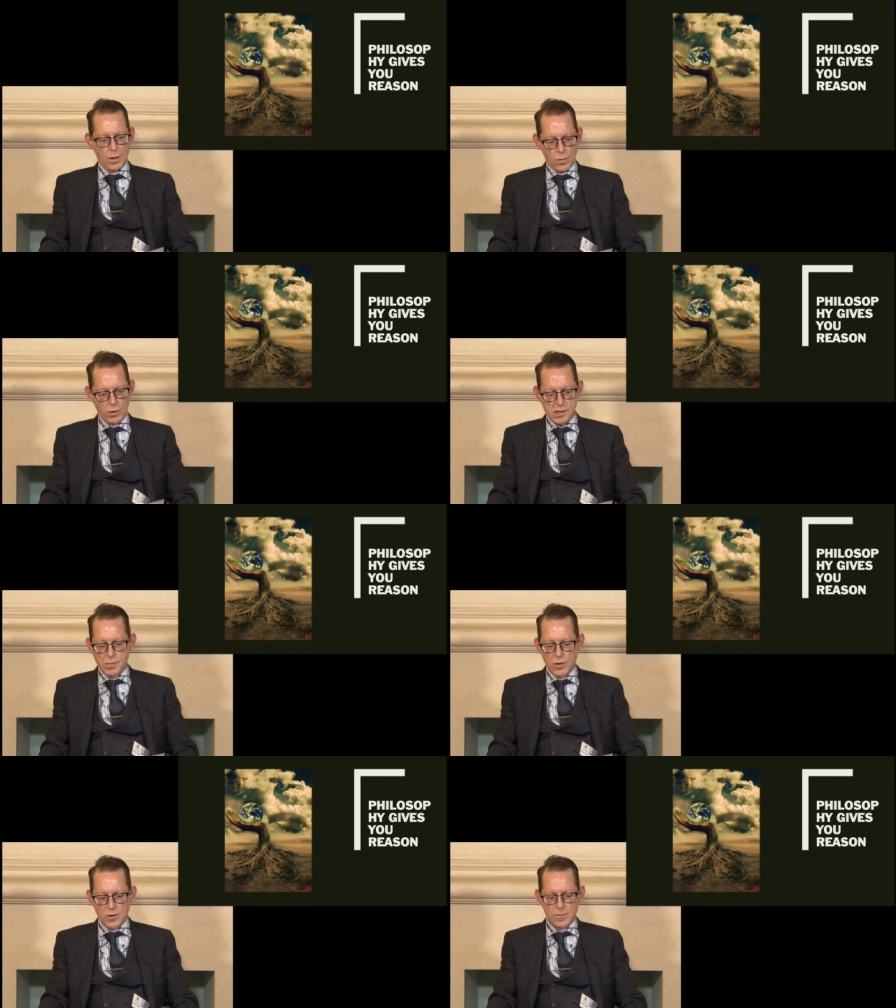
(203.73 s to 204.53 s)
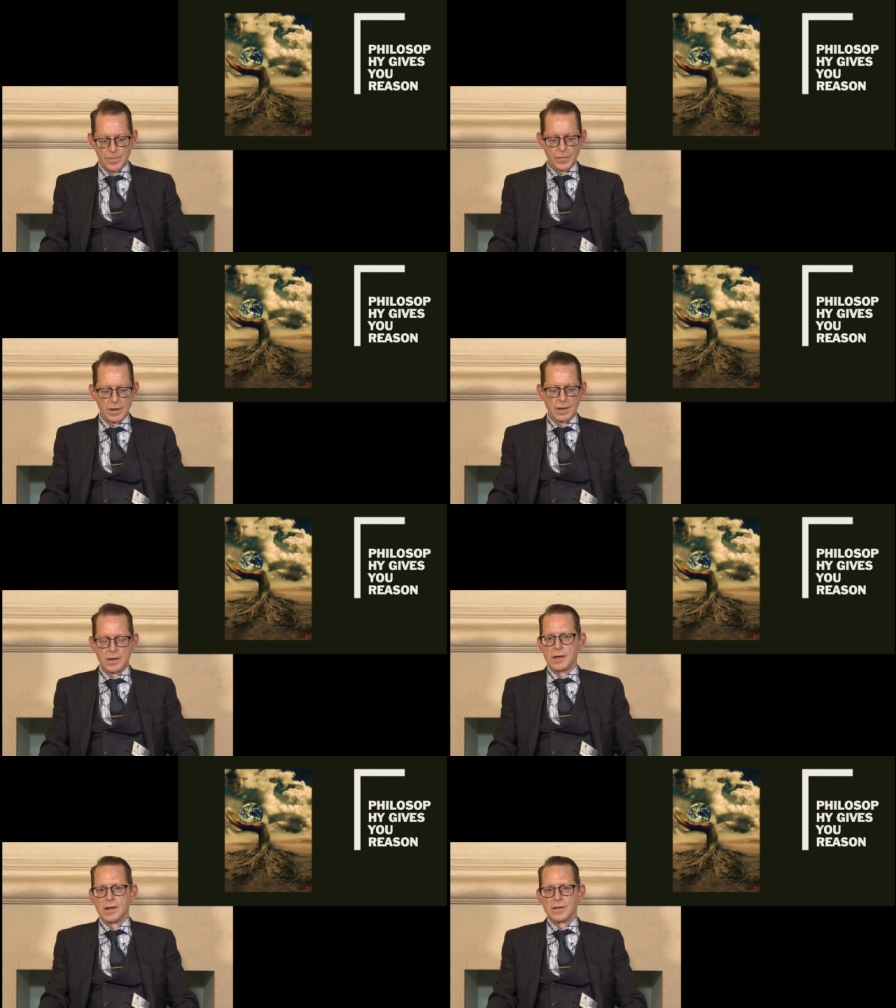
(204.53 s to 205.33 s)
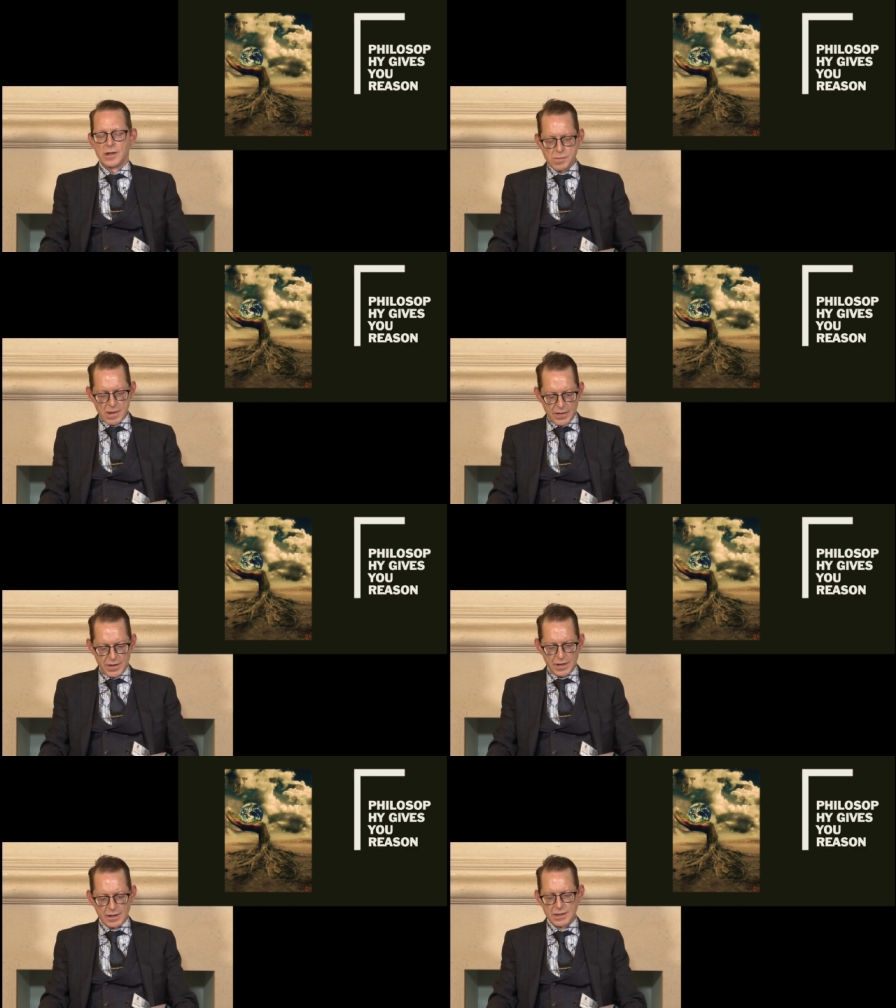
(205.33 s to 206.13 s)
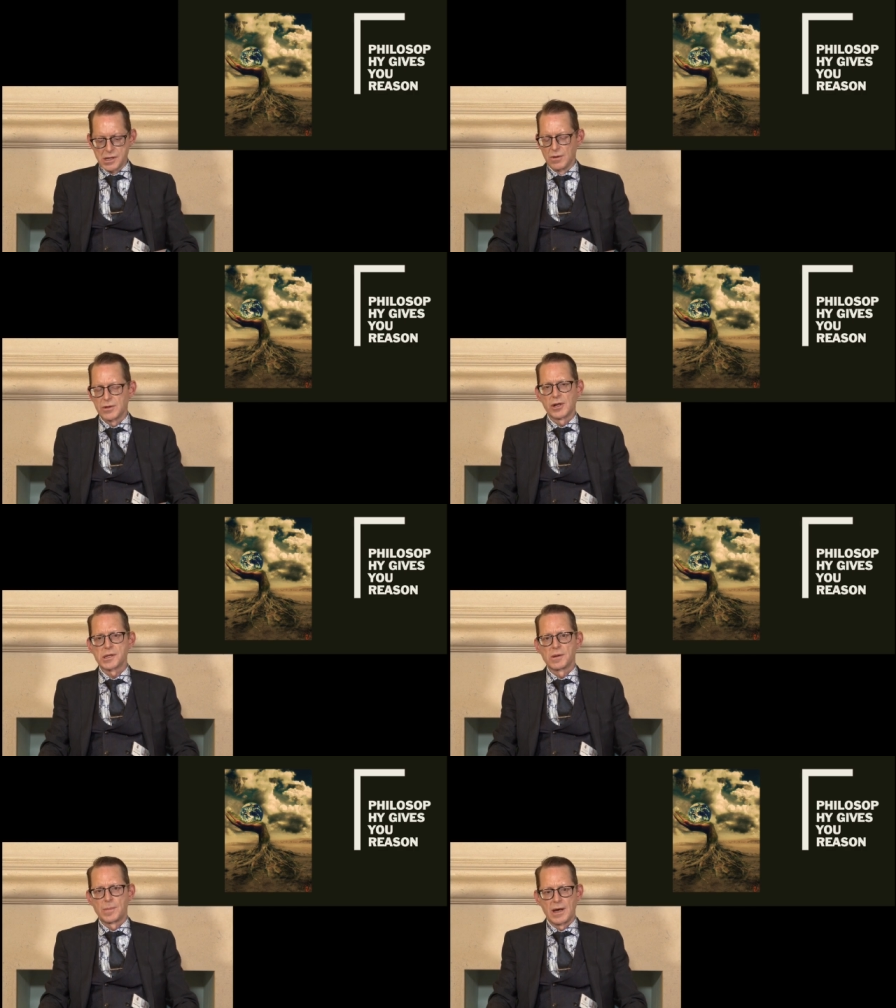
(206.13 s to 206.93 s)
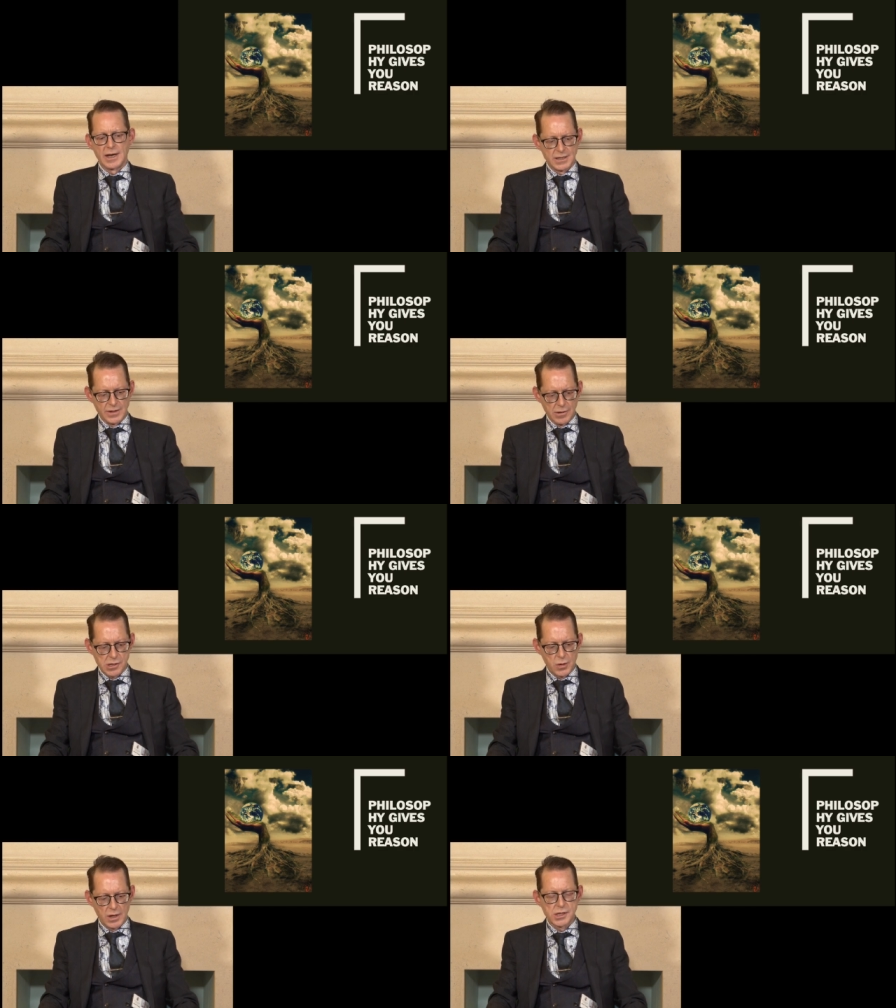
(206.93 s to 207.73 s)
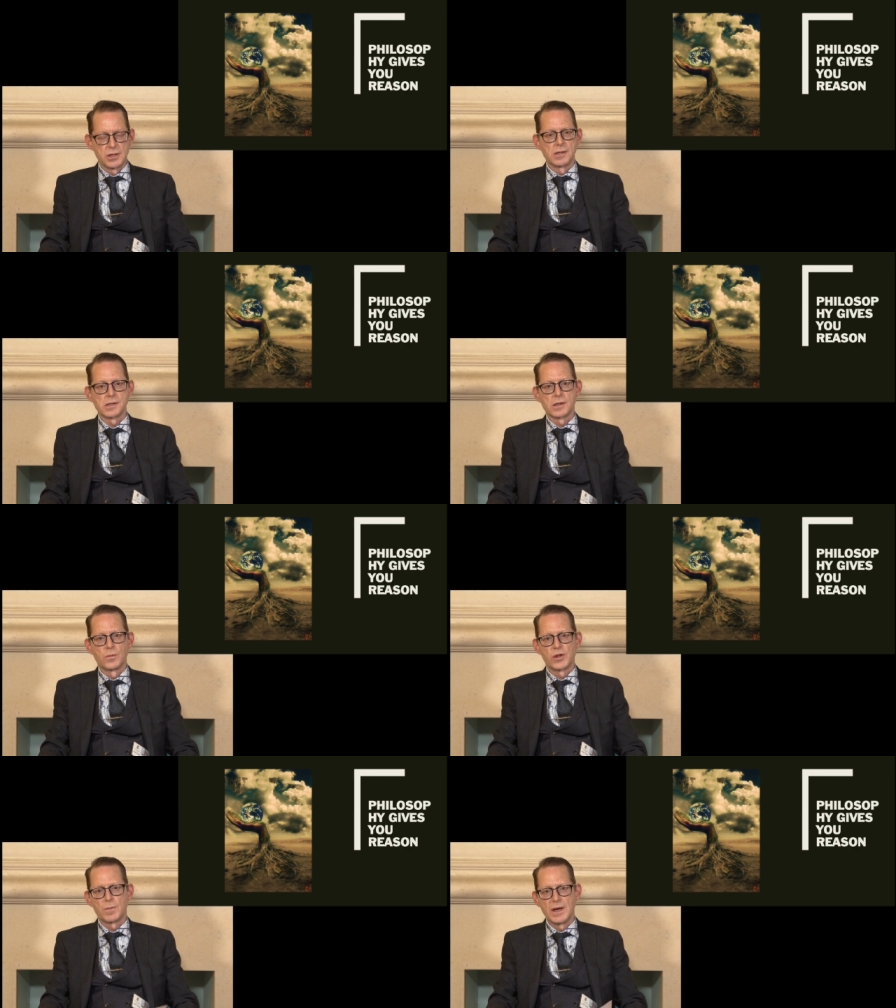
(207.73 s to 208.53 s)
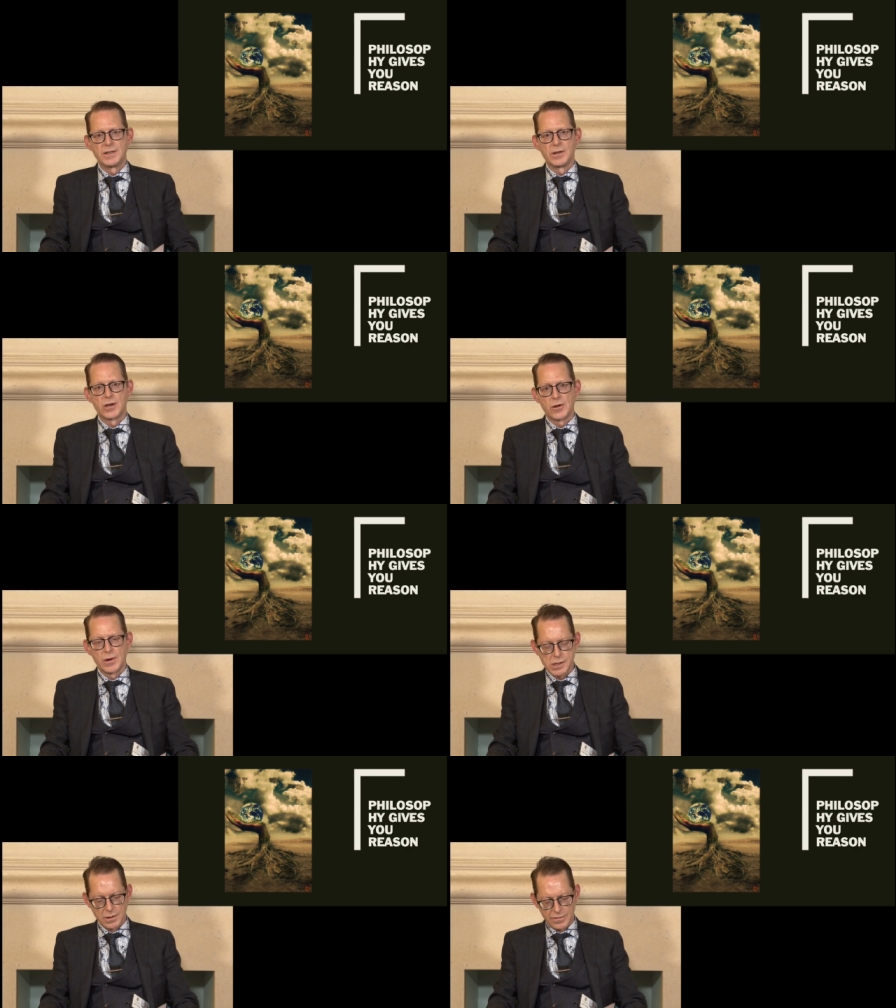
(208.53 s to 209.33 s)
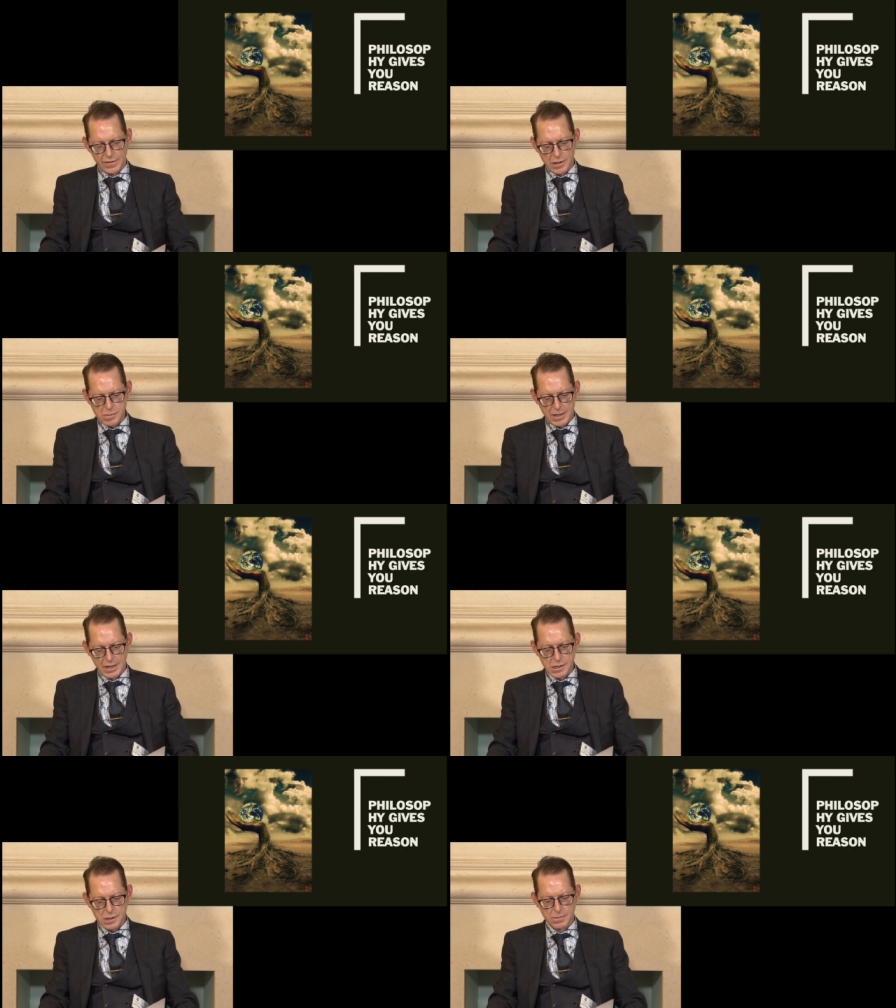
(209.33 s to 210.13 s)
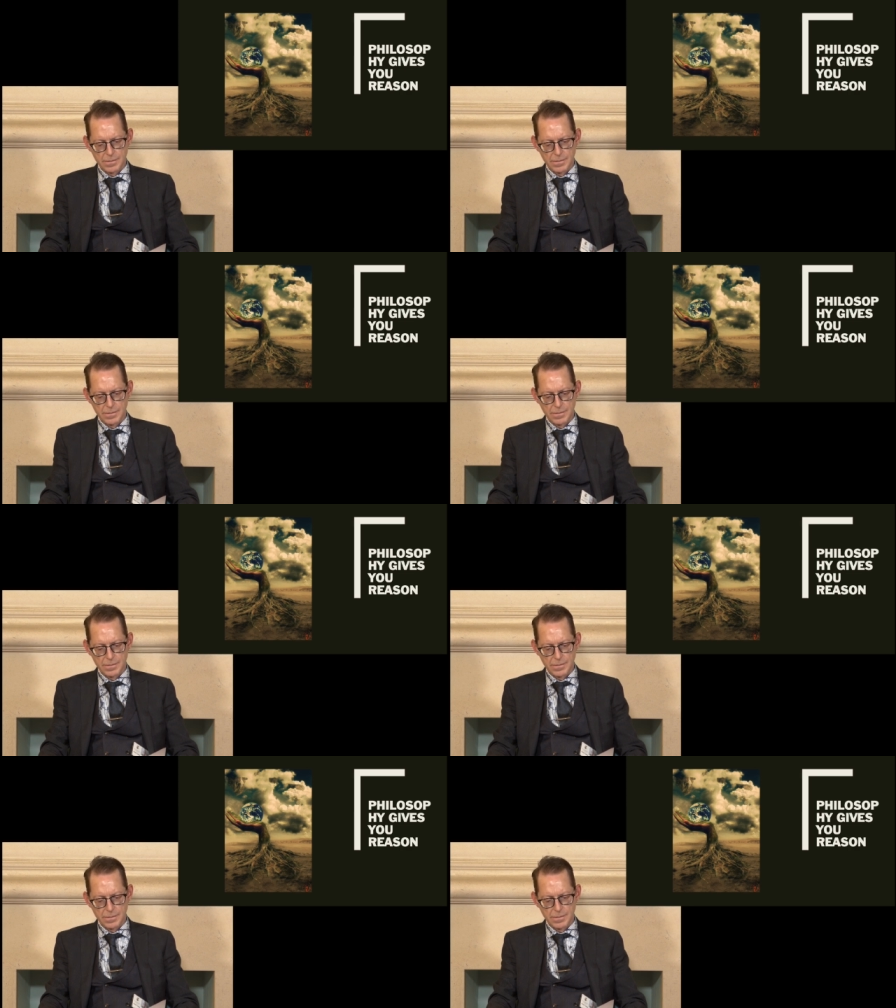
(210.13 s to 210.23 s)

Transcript: What's more, this method does not just apply to those questions which made you curious in the first place.